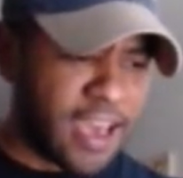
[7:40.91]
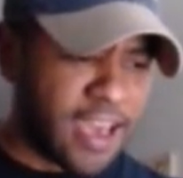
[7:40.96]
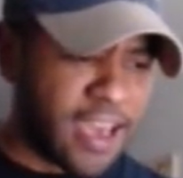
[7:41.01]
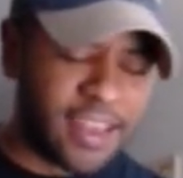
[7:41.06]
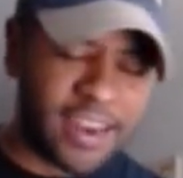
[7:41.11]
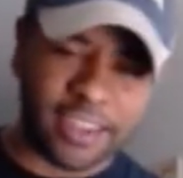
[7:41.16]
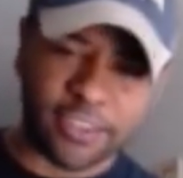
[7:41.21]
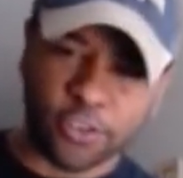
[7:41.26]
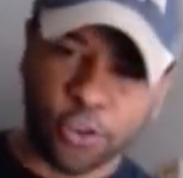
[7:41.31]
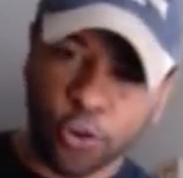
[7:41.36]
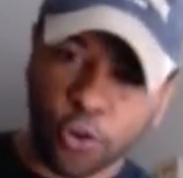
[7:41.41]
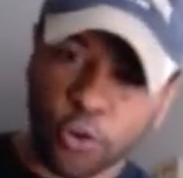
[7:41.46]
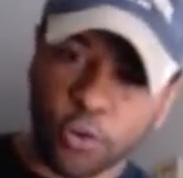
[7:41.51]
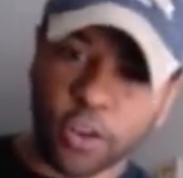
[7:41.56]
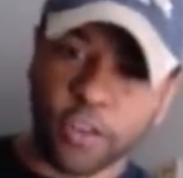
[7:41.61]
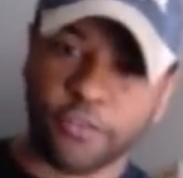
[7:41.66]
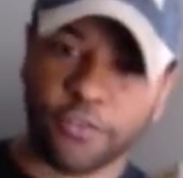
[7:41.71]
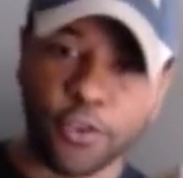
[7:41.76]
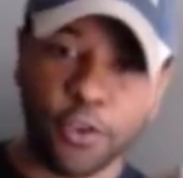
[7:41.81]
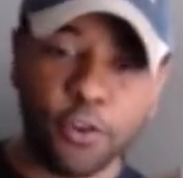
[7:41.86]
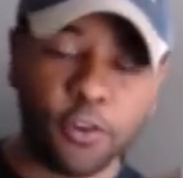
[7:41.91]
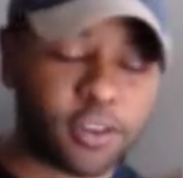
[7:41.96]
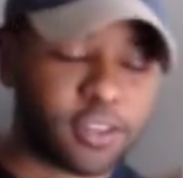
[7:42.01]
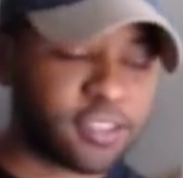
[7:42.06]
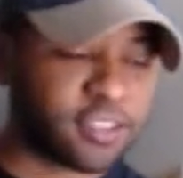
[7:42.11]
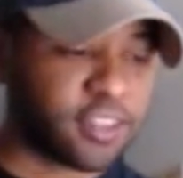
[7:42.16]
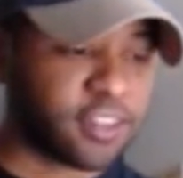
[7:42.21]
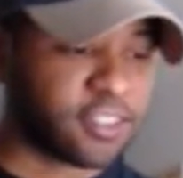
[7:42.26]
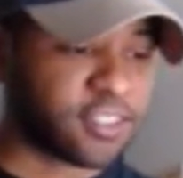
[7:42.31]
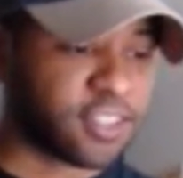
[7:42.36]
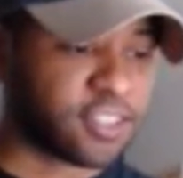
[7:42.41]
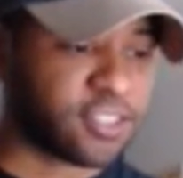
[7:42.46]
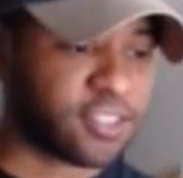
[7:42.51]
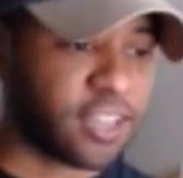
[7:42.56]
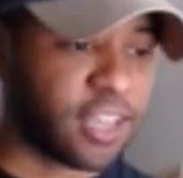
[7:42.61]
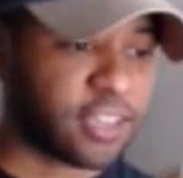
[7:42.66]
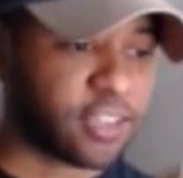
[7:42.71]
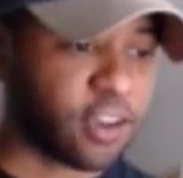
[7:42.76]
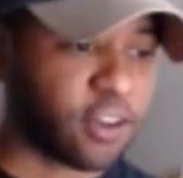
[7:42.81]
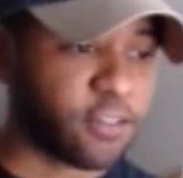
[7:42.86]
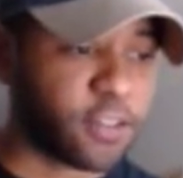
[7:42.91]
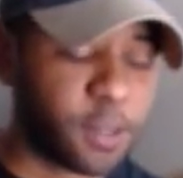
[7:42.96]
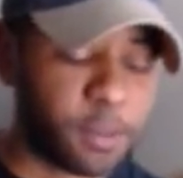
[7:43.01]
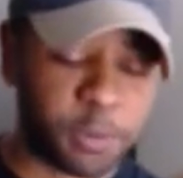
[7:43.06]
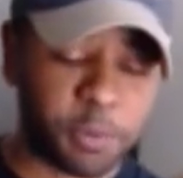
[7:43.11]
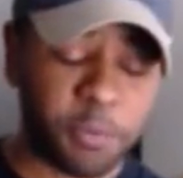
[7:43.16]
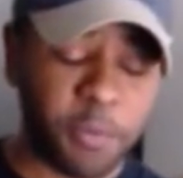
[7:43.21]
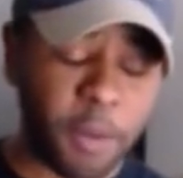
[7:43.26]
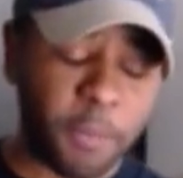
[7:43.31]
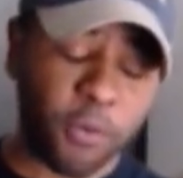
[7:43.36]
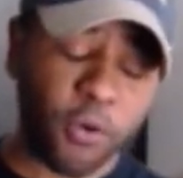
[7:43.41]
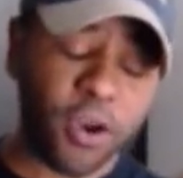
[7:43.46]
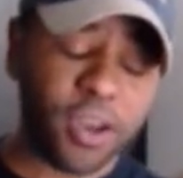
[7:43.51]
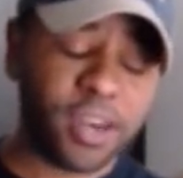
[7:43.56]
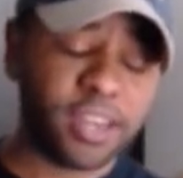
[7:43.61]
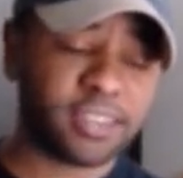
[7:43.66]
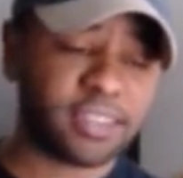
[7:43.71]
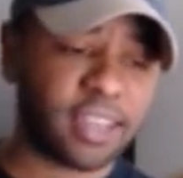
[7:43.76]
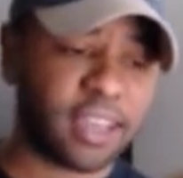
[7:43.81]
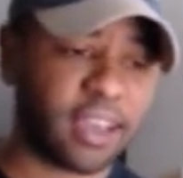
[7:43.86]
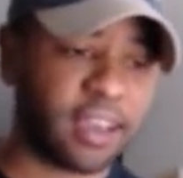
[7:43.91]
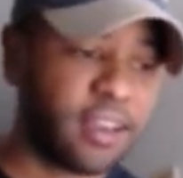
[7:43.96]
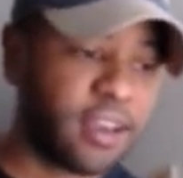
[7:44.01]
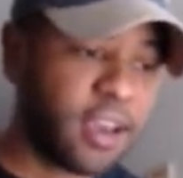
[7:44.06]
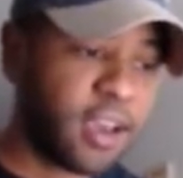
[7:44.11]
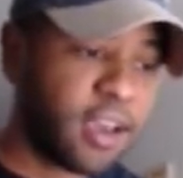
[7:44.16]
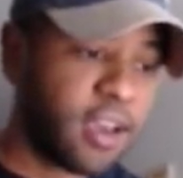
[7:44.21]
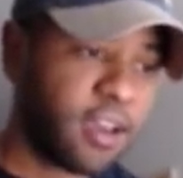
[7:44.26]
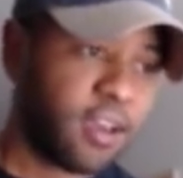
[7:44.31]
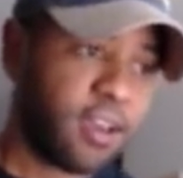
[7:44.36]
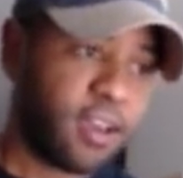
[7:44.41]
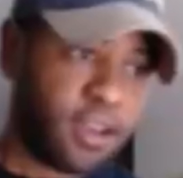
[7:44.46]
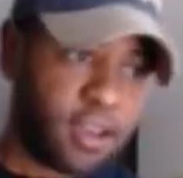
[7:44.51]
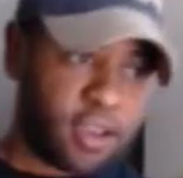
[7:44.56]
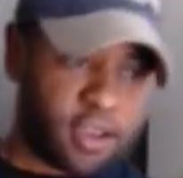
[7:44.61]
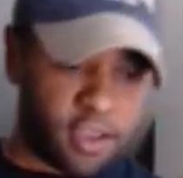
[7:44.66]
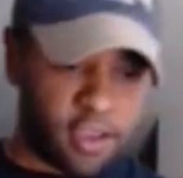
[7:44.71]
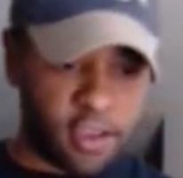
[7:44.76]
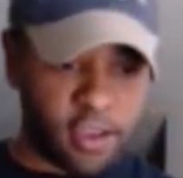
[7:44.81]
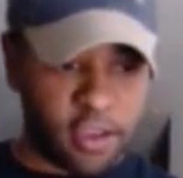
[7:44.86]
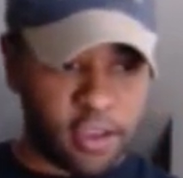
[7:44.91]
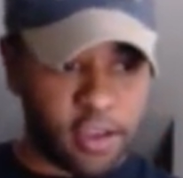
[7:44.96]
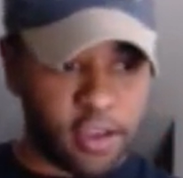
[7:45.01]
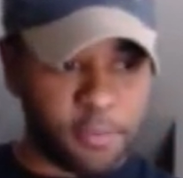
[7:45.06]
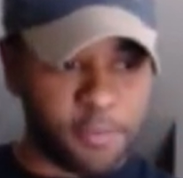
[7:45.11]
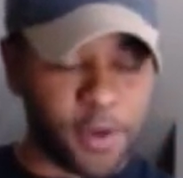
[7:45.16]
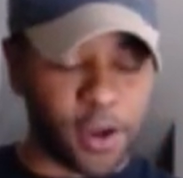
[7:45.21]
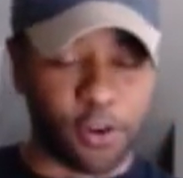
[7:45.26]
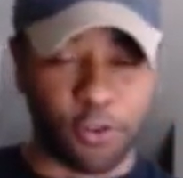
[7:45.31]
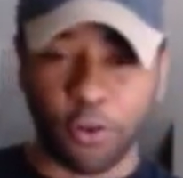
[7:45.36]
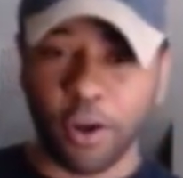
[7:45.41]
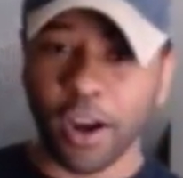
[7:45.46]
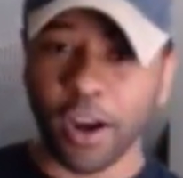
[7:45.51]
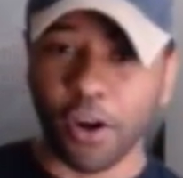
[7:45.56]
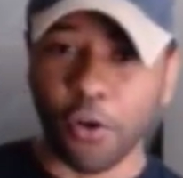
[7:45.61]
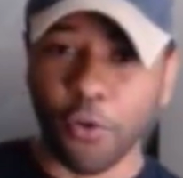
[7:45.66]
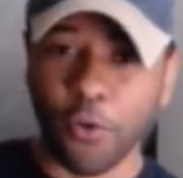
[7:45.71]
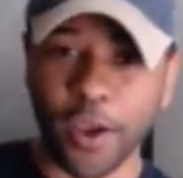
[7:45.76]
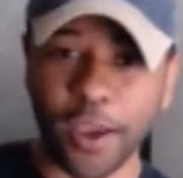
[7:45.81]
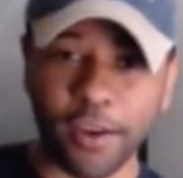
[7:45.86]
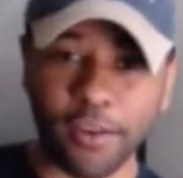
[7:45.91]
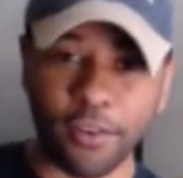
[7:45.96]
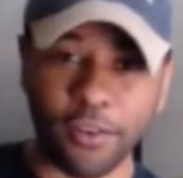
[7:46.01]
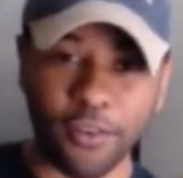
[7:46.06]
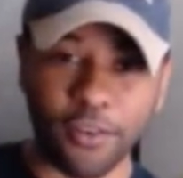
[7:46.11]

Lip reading: And that's cool if you don't consider such things off limits. But my point is that McGregor went